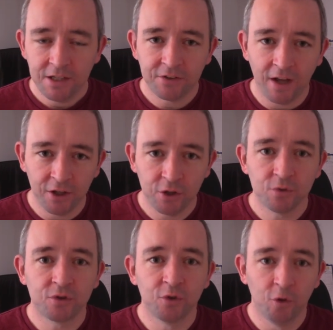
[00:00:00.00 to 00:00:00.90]
Thank
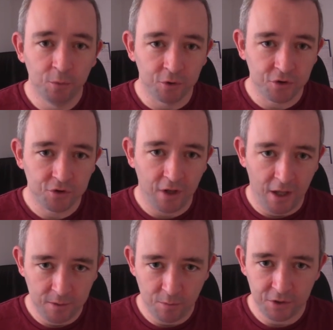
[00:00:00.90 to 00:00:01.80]
you so much to
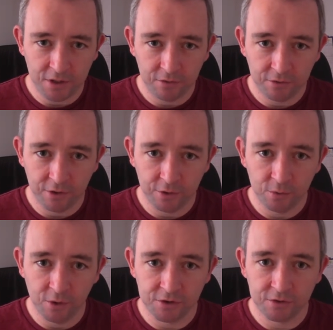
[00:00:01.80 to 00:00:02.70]
anybody out there
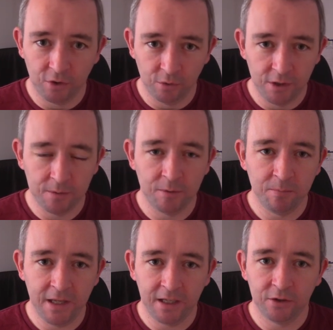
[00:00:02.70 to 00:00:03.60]
who has already
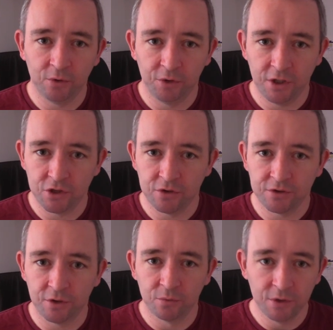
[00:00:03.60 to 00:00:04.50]
been making
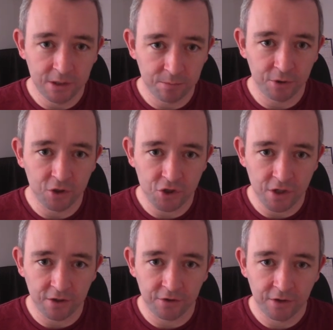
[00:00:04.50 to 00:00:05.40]
donations. I really
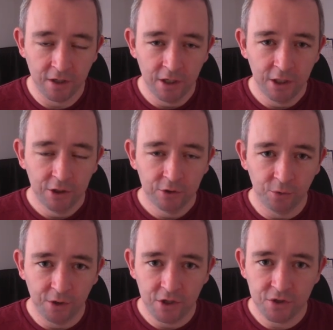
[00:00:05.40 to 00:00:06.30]
appreciate it.
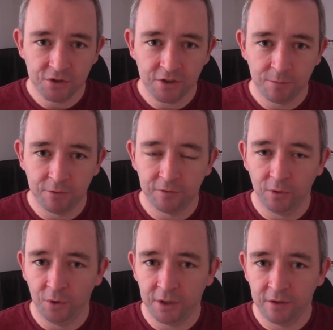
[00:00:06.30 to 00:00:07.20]
Donations have been
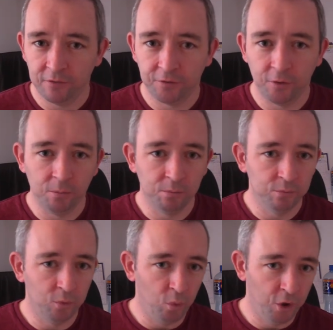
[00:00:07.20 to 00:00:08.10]
flowing in
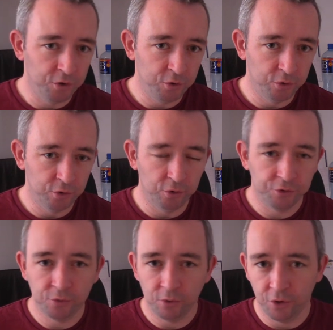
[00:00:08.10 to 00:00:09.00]
from 1 euro
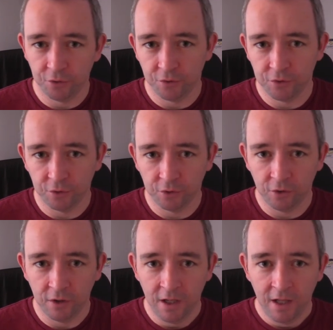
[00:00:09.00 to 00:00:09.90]
to 100
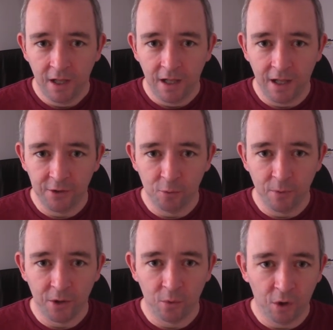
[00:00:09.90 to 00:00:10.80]
euro and no
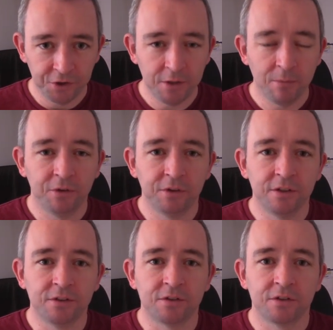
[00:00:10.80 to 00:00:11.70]
matter what the amount
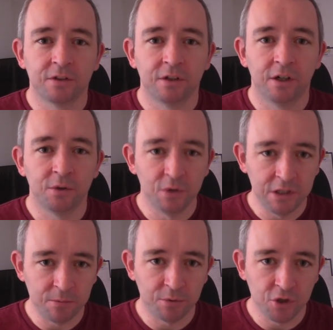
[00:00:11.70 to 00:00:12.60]
is, I
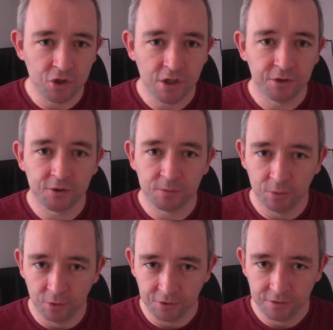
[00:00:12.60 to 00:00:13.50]
really appreciate the
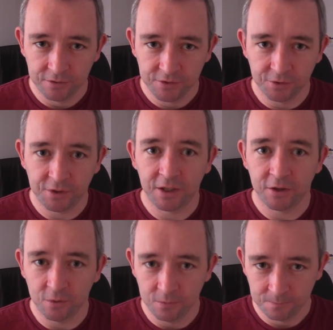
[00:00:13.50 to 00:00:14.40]
support. So
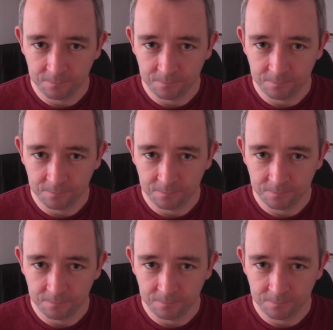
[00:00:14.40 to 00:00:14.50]
thank you.